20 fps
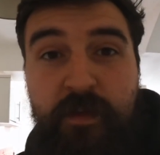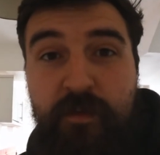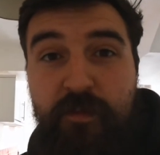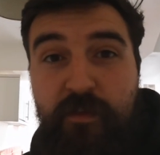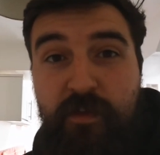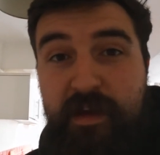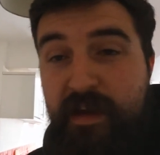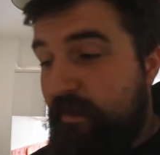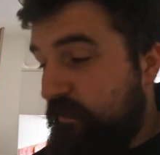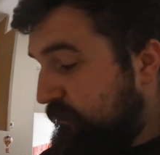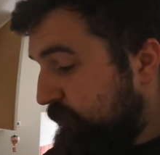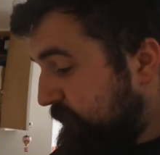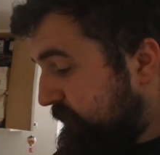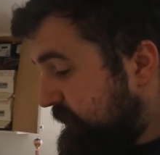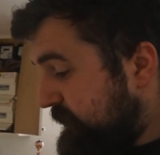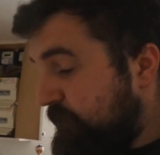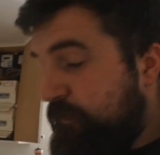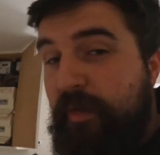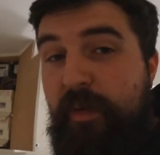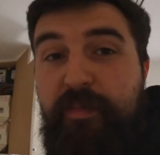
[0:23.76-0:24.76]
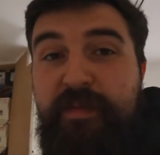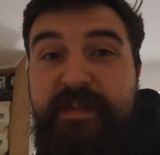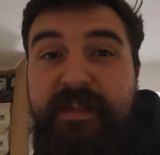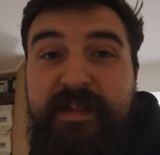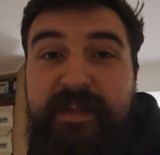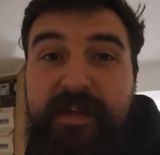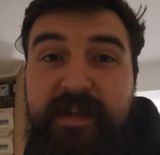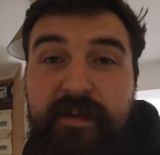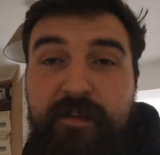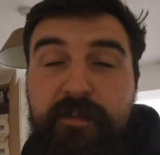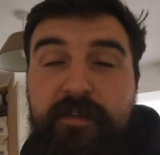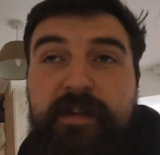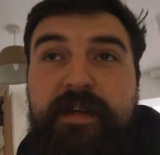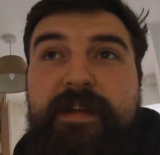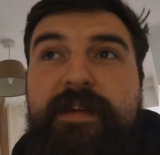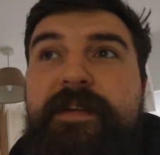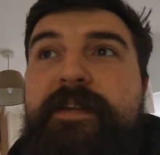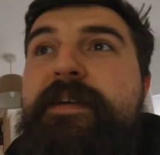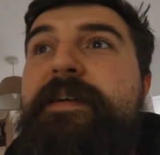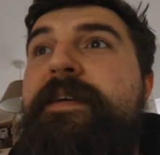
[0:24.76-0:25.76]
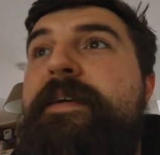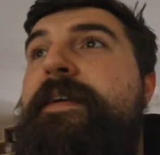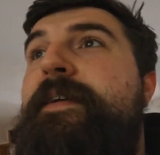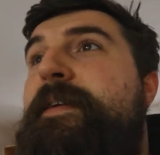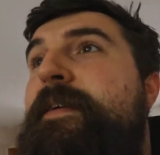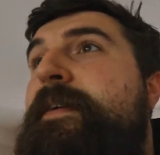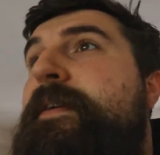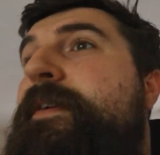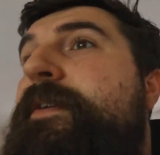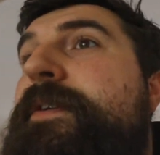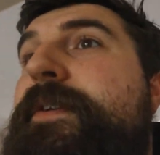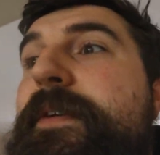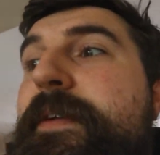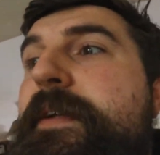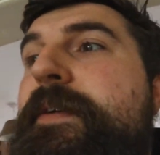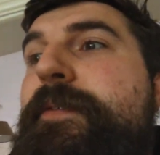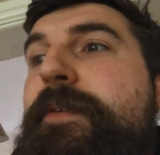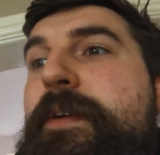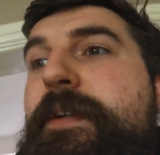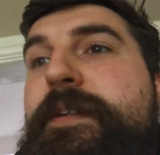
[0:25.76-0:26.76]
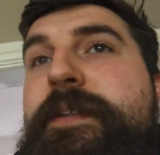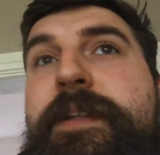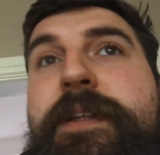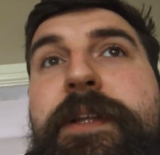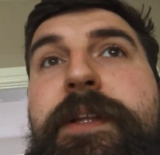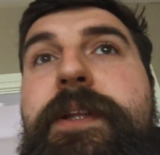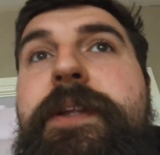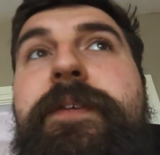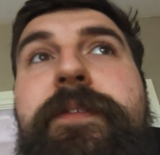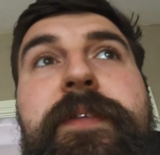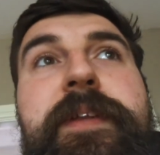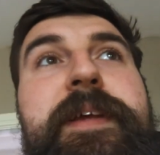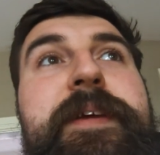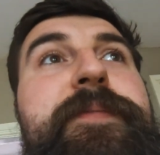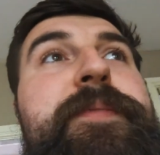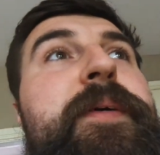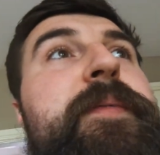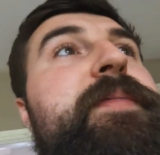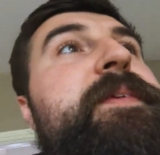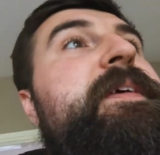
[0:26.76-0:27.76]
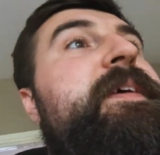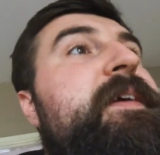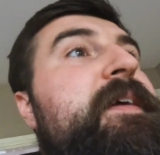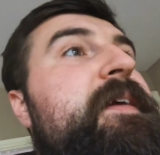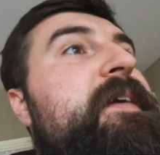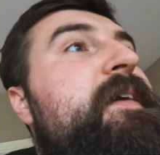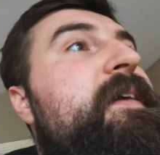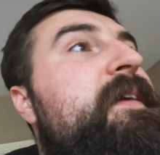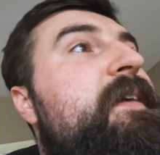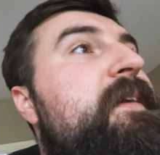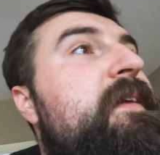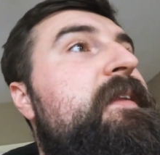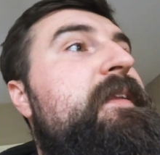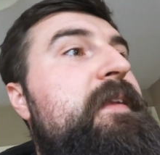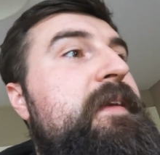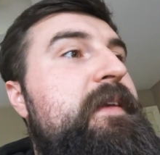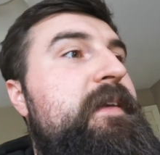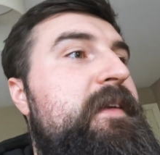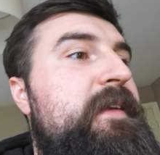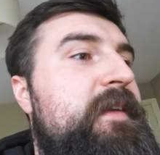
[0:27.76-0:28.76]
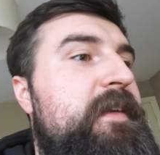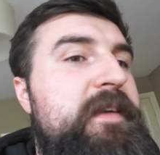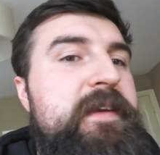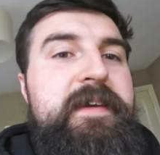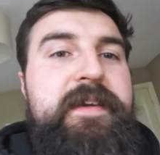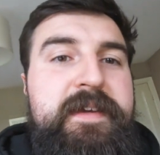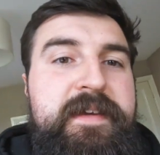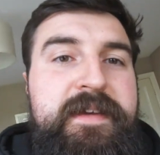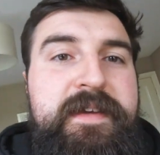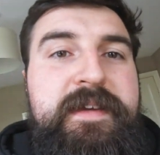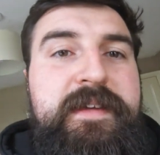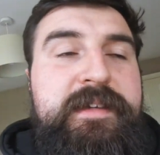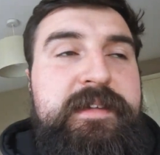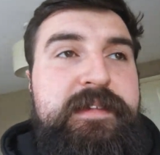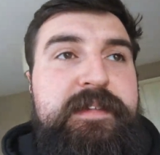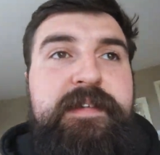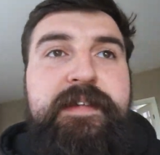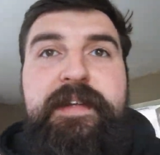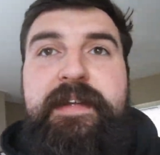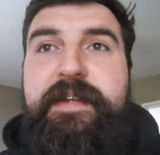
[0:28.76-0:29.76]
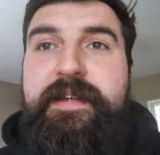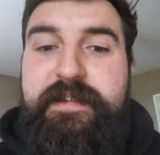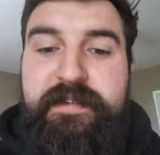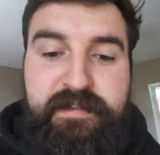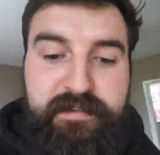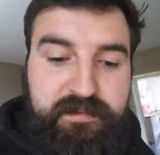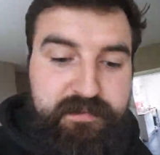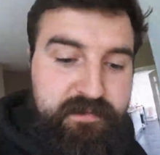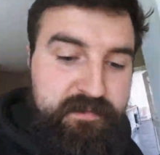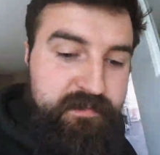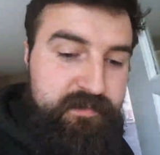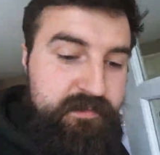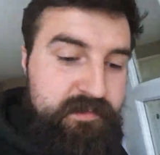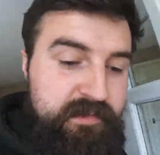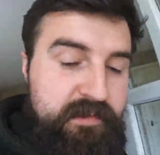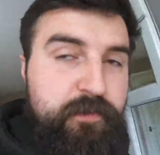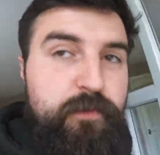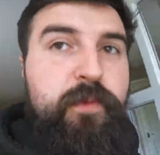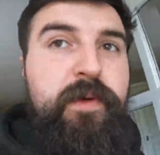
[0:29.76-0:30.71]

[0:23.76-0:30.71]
Right, so into the property now then. So yeah, we've got this lovely property in the sticks near